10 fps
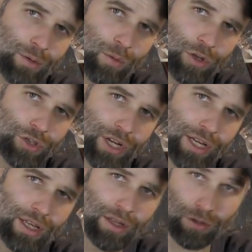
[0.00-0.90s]
for
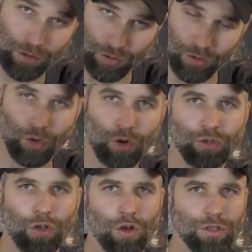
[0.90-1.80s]
watching.
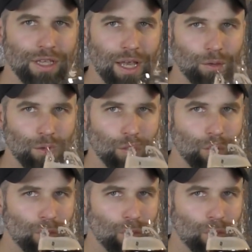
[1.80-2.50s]
Dr. Hans out.